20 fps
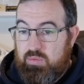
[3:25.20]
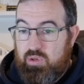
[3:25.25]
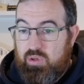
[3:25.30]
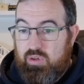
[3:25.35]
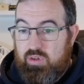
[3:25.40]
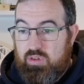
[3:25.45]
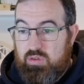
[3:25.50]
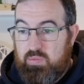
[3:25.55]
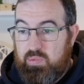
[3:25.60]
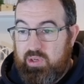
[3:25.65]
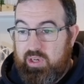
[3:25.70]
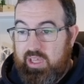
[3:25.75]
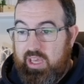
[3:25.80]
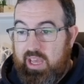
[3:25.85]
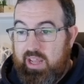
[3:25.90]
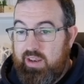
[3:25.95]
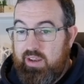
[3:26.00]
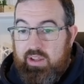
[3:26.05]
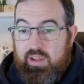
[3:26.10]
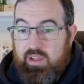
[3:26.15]
tokens, but
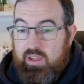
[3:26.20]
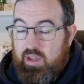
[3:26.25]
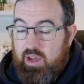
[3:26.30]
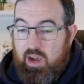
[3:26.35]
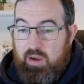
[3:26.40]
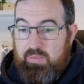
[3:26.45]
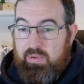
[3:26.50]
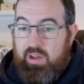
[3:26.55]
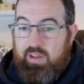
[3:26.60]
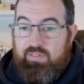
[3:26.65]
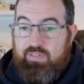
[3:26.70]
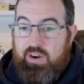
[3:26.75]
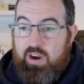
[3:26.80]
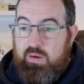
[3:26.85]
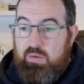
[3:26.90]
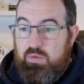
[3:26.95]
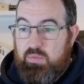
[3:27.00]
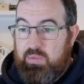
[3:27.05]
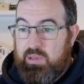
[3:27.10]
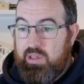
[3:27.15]
again, I'm not
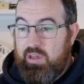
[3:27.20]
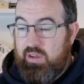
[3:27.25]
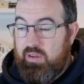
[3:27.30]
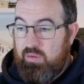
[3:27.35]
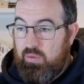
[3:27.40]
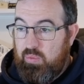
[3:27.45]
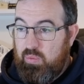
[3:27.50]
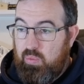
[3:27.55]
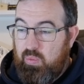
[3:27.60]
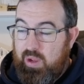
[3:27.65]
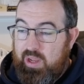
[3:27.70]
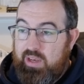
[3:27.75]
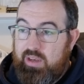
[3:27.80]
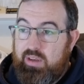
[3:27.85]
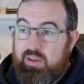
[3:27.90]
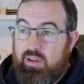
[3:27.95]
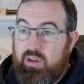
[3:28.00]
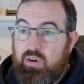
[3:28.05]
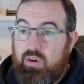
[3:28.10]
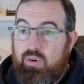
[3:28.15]
farming, because
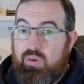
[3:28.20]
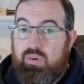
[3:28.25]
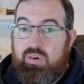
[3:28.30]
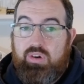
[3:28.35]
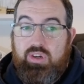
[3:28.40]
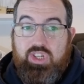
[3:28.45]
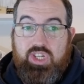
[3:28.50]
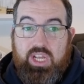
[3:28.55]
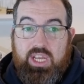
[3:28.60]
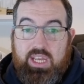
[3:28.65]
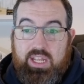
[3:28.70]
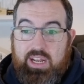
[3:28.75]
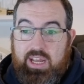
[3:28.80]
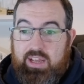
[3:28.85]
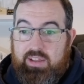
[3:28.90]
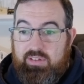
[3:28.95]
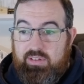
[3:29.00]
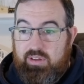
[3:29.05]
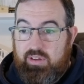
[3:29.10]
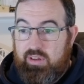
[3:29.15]
when the core chain
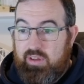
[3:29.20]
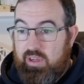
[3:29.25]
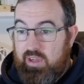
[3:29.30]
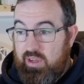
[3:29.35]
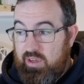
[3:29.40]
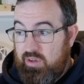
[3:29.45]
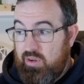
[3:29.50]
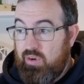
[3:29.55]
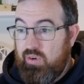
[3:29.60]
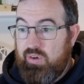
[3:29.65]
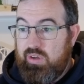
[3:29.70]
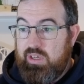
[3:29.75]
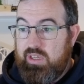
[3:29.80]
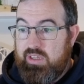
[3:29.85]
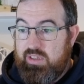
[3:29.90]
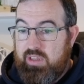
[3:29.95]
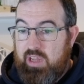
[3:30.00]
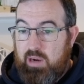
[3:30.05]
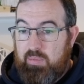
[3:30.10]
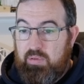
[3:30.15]
asset token
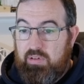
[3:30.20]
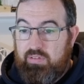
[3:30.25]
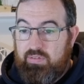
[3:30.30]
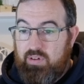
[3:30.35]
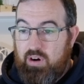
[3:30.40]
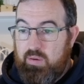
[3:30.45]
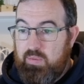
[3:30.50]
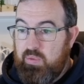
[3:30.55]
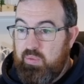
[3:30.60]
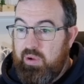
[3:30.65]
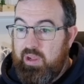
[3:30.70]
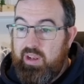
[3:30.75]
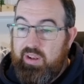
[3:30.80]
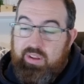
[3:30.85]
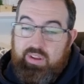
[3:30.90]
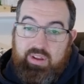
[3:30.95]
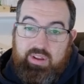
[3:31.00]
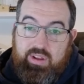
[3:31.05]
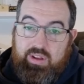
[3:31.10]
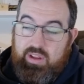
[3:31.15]
is not performing well,
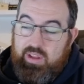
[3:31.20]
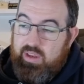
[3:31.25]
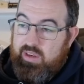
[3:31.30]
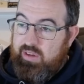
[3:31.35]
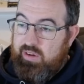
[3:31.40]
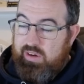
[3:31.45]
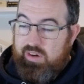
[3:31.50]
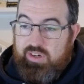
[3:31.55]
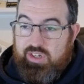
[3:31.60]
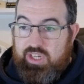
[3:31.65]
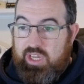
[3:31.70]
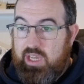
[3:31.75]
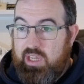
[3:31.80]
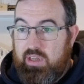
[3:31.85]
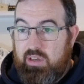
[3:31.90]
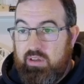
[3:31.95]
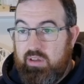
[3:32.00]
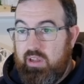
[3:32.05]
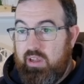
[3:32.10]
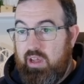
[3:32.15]
entire
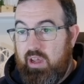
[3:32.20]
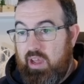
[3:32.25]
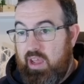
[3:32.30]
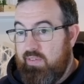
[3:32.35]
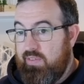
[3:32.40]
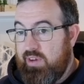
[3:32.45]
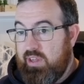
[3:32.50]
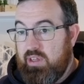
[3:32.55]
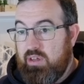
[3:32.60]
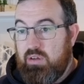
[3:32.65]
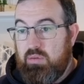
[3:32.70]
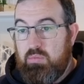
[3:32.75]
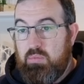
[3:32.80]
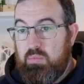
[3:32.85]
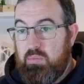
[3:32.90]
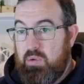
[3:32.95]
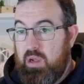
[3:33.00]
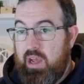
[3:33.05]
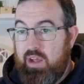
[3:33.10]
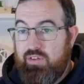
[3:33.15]
chain, everything
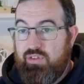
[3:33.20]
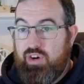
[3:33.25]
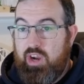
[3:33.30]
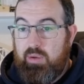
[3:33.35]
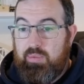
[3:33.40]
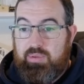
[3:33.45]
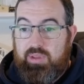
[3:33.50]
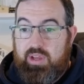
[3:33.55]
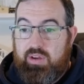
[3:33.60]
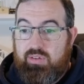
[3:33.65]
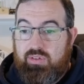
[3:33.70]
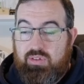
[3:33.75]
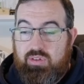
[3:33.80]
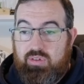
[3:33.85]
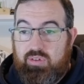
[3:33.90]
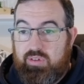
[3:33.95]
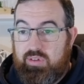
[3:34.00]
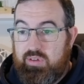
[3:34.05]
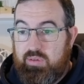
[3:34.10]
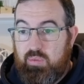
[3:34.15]
drops down.
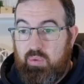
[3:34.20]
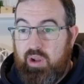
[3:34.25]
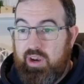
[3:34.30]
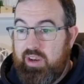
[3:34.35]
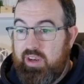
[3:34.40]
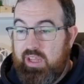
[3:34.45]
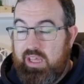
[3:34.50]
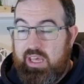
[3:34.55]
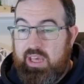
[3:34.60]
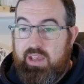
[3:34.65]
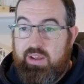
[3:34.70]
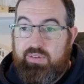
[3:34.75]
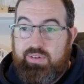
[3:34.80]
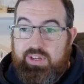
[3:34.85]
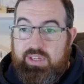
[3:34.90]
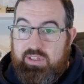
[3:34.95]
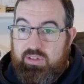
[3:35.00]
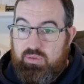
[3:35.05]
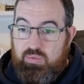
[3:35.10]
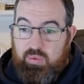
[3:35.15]
So one of the key
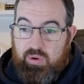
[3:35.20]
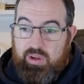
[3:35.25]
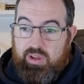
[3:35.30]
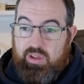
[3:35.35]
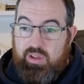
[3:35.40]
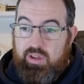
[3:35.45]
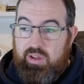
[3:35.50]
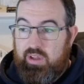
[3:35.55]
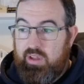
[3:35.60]
reasons why